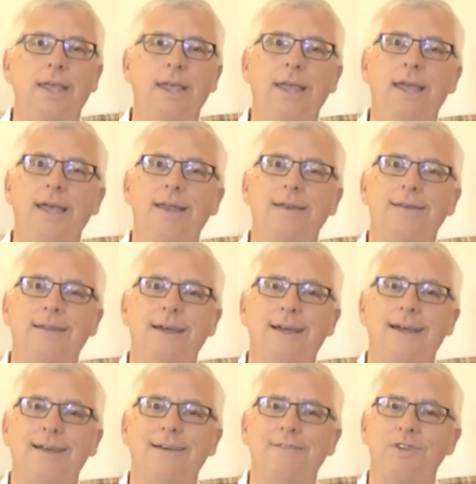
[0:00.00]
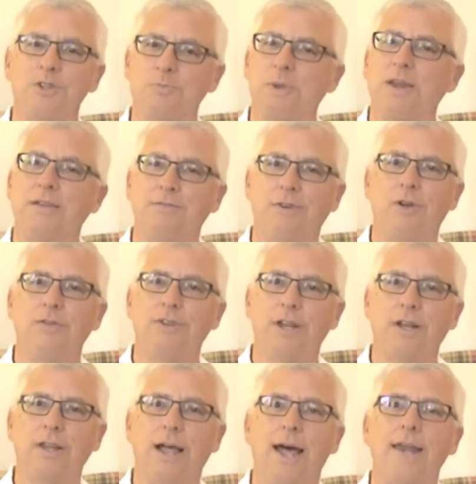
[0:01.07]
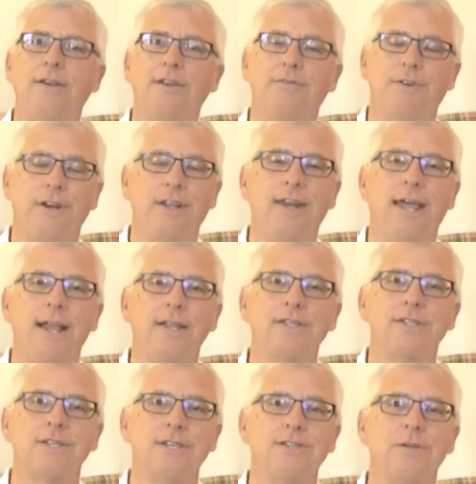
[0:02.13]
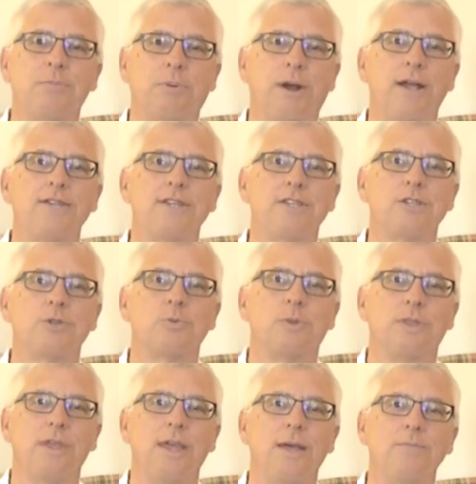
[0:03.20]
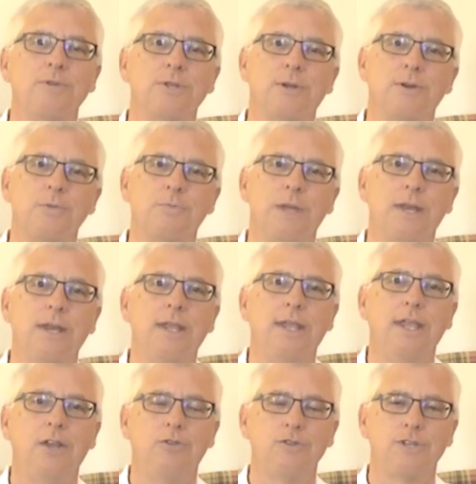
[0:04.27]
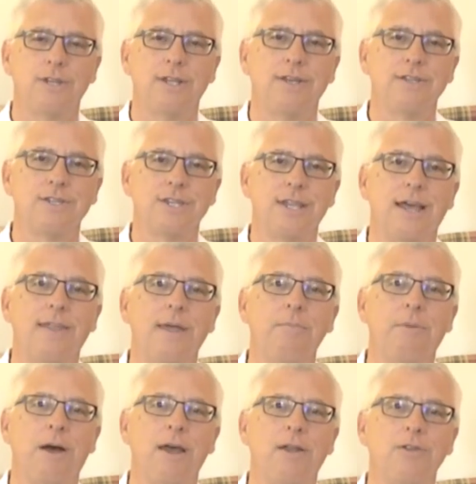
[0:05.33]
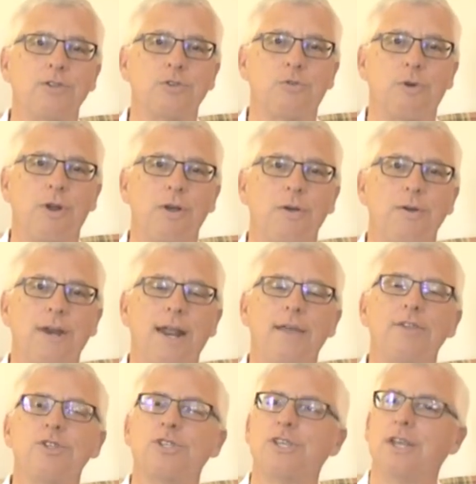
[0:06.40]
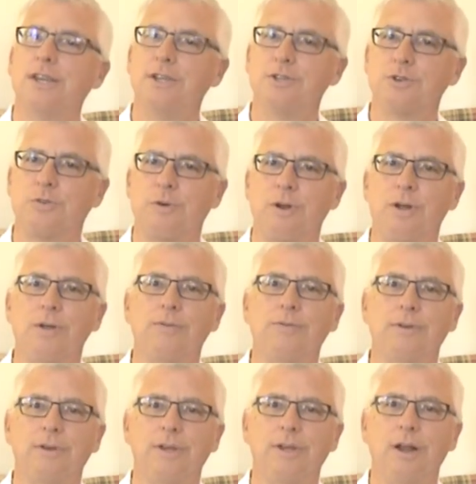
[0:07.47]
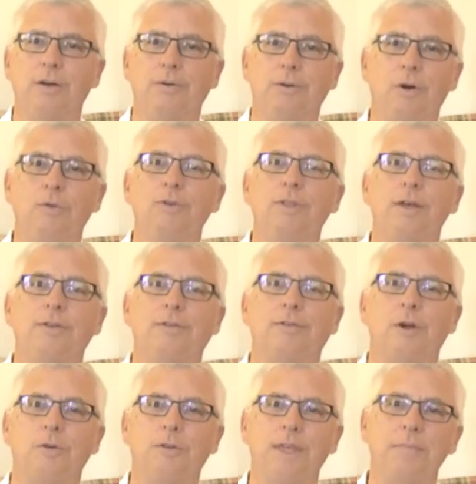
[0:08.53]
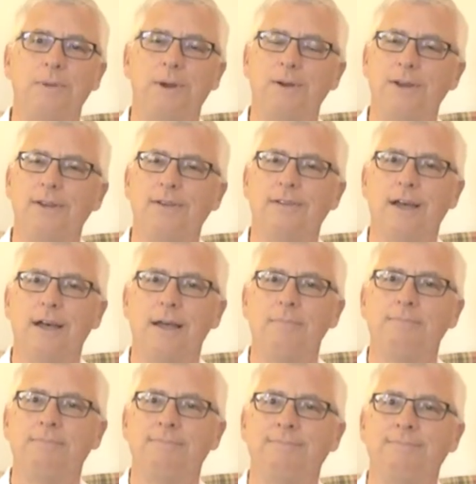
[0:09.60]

and uh, just been involved in a lot of different analyses and processes with them. So it's been interesting to see how that model has grown and how the city has grown, you know, over the over that period of time.